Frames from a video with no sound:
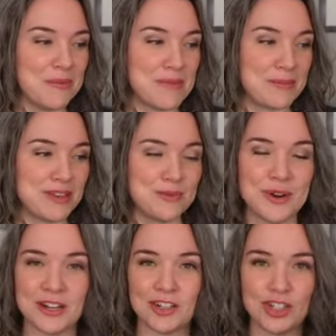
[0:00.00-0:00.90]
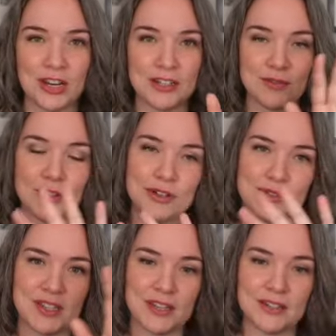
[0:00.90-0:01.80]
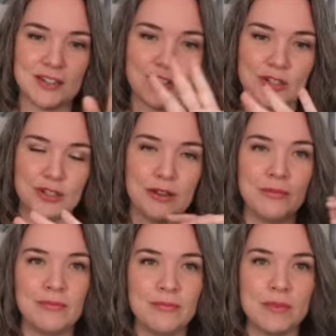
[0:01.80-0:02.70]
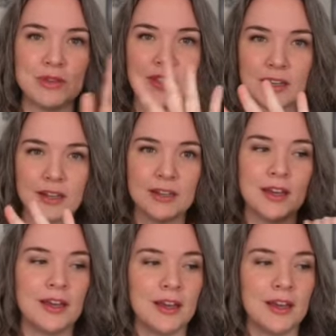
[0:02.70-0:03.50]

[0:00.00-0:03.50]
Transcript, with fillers: maybe you want to change if you're using a digital music.